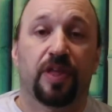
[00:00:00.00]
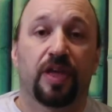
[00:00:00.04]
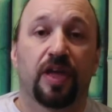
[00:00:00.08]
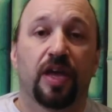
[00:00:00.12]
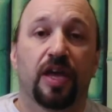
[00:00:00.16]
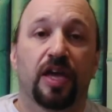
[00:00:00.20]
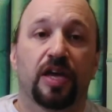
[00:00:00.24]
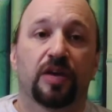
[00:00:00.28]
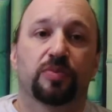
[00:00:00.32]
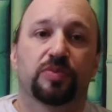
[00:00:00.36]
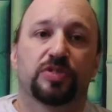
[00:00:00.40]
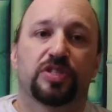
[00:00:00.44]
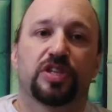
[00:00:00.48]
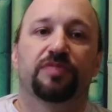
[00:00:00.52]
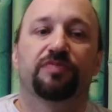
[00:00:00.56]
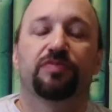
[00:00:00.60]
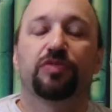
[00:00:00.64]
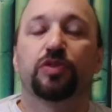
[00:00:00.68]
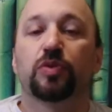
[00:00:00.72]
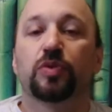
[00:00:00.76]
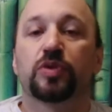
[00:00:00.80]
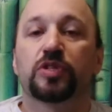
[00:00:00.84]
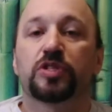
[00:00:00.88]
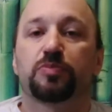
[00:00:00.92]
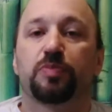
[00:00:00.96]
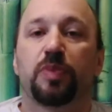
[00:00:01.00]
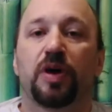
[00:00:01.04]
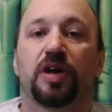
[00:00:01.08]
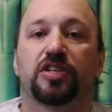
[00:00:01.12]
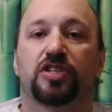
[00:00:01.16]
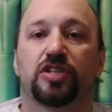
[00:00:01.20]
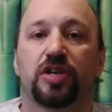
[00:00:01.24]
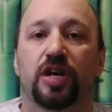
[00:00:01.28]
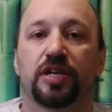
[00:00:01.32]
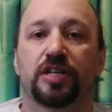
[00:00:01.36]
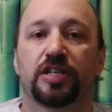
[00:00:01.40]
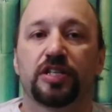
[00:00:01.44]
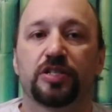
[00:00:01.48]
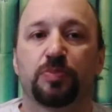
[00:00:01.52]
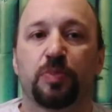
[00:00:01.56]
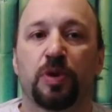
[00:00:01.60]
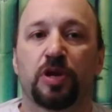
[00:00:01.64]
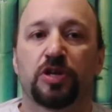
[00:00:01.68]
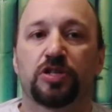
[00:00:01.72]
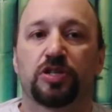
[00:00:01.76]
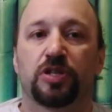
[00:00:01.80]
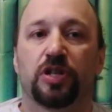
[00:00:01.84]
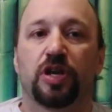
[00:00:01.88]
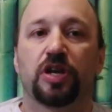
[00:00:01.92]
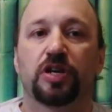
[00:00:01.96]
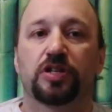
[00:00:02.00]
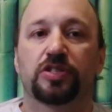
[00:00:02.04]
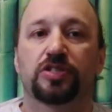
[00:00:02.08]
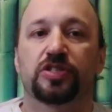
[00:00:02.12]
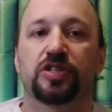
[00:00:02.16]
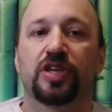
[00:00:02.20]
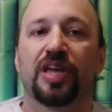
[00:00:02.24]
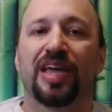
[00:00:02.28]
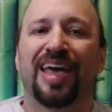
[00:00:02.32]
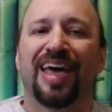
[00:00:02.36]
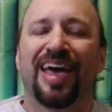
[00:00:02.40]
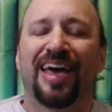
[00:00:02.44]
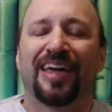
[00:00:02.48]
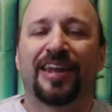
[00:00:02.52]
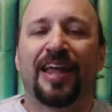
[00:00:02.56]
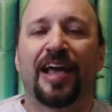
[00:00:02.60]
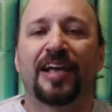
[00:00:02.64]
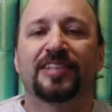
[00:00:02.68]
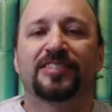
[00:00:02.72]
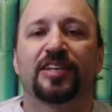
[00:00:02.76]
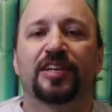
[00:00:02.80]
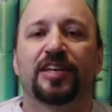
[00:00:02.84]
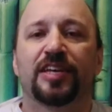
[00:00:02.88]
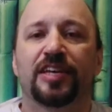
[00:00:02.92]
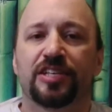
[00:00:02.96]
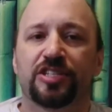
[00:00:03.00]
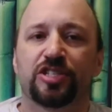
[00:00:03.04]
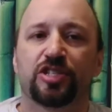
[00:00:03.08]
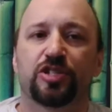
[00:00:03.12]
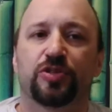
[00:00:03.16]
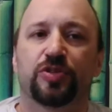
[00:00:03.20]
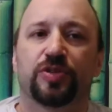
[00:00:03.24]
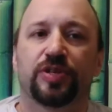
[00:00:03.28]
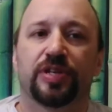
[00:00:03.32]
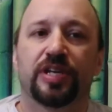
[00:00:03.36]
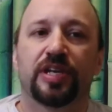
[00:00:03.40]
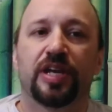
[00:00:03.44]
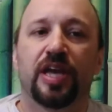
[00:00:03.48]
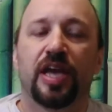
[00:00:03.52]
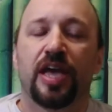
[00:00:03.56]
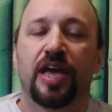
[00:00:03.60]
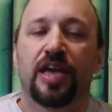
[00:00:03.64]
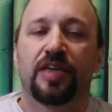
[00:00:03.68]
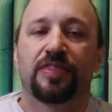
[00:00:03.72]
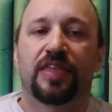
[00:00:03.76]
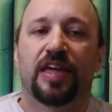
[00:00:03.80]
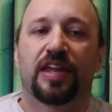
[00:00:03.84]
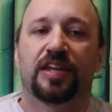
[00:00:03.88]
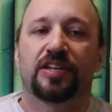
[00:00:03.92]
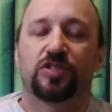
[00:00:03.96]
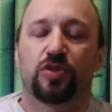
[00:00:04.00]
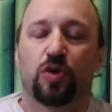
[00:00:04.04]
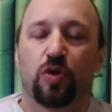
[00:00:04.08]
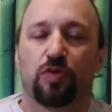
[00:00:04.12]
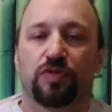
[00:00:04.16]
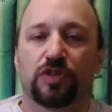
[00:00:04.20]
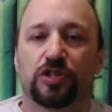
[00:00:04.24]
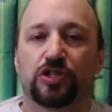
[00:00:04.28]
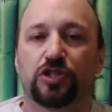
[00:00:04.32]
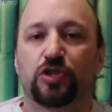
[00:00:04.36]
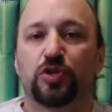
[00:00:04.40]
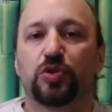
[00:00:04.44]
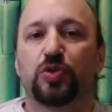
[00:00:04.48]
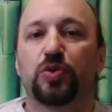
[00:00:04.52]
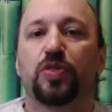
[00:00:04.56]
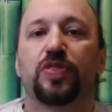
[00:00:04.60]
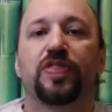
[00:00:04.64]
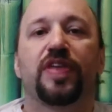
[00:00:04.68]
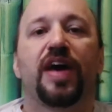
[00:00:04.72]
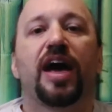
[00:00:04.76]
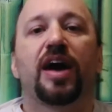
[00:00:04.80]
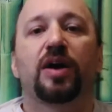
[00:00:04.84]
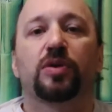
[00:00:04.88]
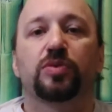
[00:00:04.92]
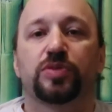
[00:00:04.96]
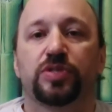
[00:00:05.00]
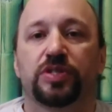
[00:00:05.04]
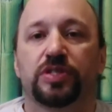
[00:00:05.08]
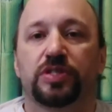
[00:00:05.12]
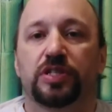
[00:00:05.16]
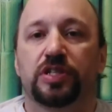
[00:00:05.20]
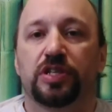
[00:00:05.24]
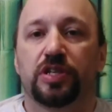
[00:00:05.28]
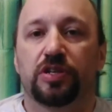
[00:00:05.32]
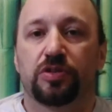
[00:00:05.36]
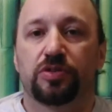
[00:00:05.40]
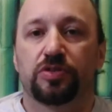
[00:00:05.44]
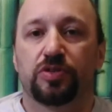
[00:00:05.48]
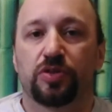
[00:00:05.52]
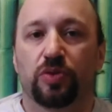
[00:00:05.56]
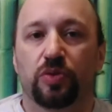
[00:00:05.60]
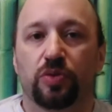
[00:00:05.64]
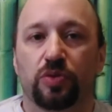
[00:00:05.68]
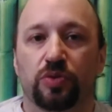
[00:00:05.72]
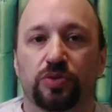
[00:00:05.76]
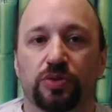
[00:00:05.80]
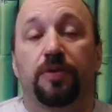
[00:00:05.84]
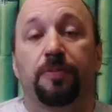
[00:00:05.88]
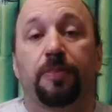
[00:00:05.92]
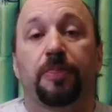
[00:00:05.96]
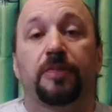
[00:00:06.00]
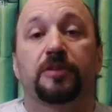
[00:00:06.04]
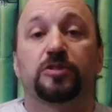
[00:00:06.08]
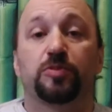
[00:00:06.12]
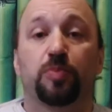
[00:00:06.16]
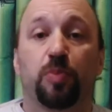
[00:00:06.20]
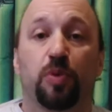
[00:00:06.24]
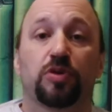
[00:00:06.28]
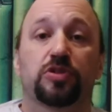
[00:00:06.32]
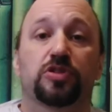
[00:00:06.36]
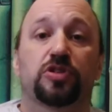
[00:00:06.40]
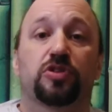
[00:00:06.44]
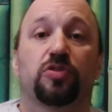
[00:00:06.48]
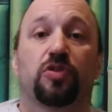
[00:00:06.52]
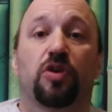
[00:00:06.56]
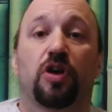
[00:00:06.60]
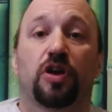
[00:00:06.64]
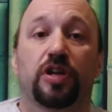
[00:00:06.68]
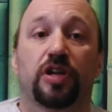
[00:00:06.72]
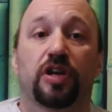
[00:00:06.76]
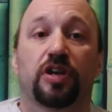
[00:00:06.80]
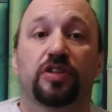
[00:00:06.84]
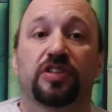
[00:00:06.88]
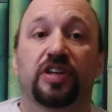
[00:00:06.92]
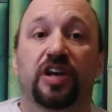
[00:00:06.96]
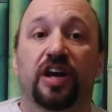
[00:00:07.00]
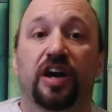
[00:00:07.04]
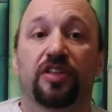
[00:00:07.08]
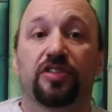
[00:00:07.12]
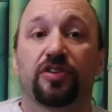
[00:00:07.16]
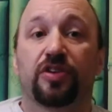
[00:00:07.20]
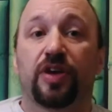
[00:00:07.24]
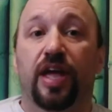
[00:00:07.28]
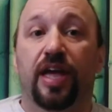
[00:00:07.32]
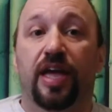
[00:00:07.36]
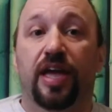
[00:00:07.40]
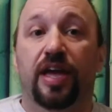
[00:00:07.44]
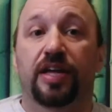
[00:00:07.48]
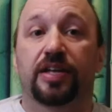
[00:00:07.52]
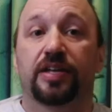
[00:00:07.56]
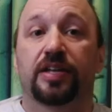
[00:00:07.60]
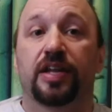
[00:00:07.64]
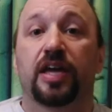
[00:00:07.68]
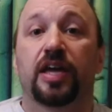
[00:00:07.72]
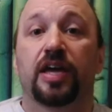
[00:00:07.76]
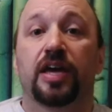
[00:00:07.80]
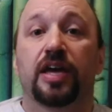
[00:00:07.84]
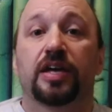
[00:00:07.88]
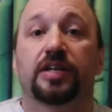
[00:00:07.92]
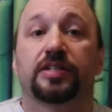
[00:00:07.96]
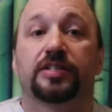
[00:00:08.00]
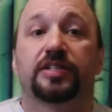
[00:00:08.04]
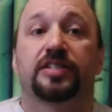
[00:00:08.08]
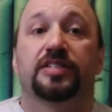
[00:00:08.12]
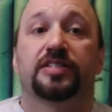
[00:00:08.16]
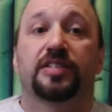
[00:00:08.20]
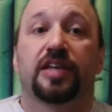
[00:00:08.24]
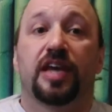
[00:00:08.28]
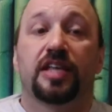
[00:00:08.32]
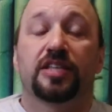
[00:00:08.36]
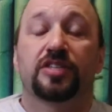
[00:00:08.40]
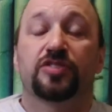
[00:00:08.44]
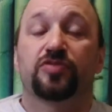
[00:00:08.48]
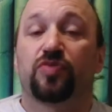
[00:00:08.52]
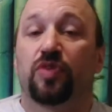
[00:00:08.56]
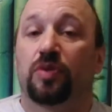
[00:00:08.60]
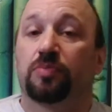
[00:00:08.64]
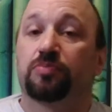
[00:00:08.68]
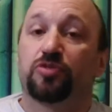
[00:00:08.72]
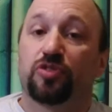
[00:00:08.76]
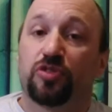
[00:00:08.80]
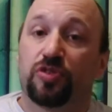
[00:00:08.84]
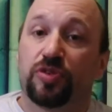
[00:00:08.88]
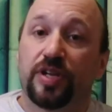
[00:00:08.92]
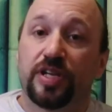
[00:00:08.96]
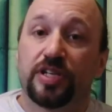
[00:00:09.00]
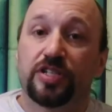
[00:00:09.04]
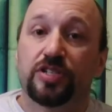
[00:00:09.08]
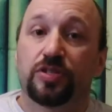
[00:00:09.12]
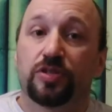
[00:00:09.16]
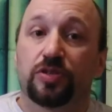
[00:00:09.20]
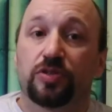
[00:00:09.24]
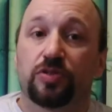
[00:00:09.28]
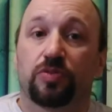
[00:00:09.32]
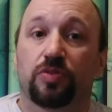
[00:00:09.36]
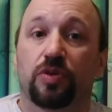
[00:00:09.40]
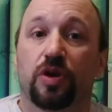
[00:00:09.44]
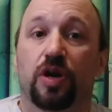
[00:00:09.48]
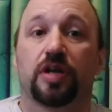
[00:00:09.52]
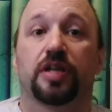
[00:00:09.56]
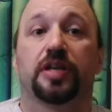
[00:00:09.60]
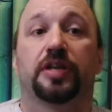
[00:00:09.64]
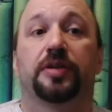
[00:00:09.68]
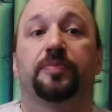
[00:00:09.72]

It was influenced by Chinese martial arts and has a history that is over 2,000 years old. Sports karate, on the other hand, descends from traditional karate.